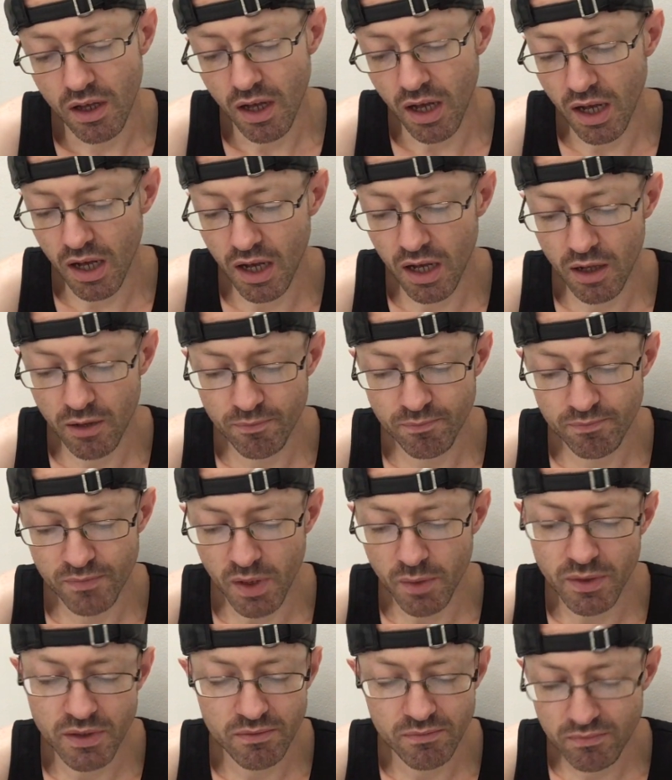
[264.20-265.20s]
I
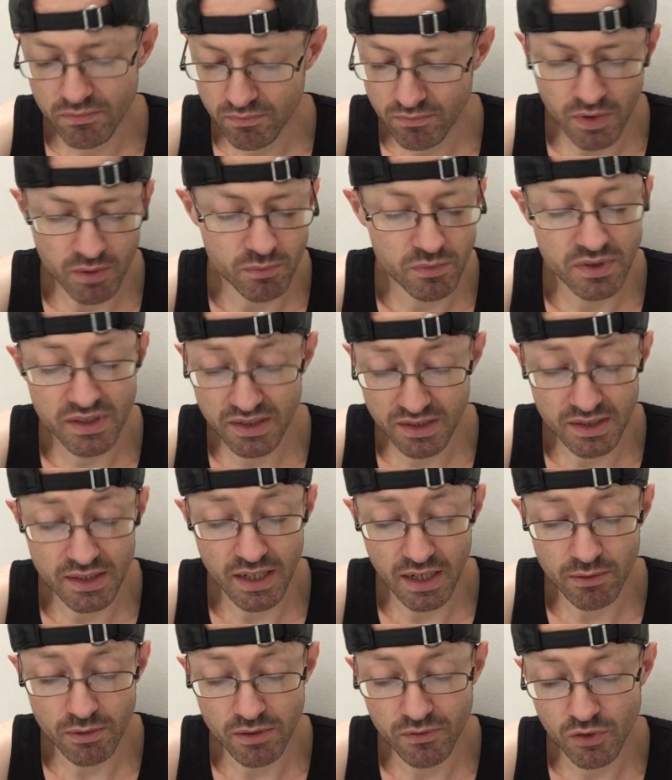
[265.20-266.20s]
mean, we're just going
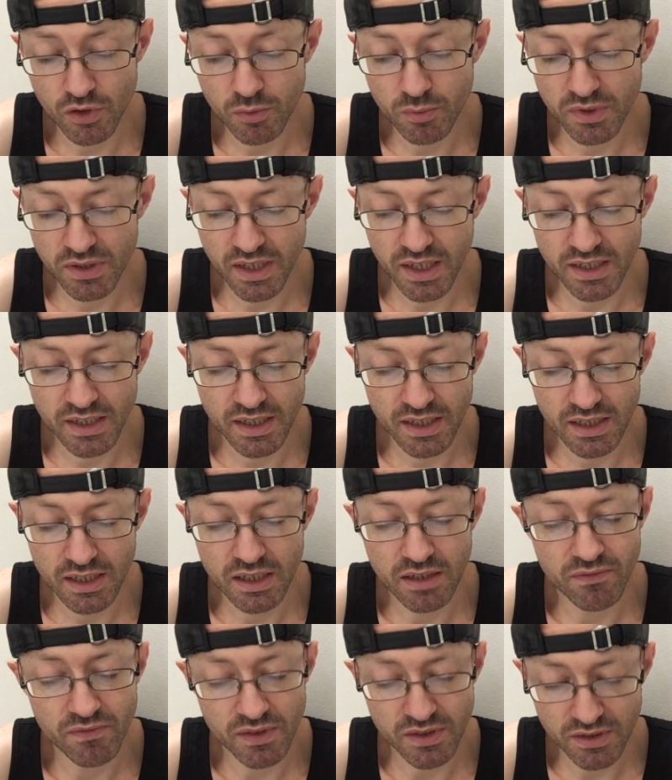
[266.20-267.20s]
to get rid of you, but then he
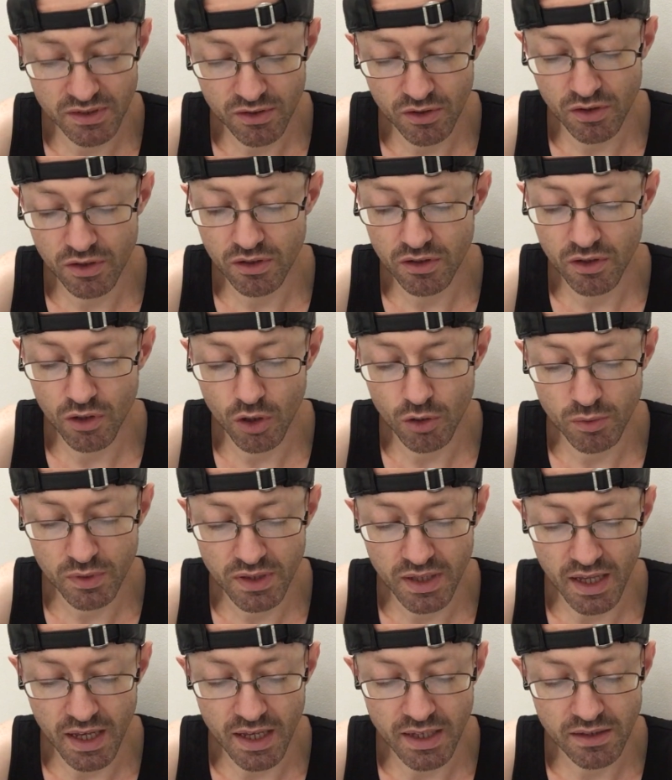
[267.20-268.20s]
convinces her to go
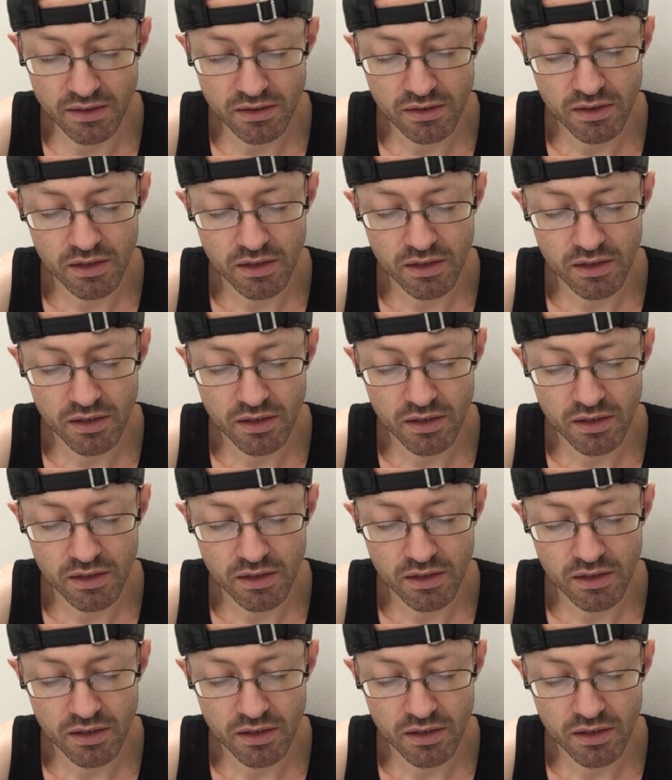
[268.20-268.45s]
with that.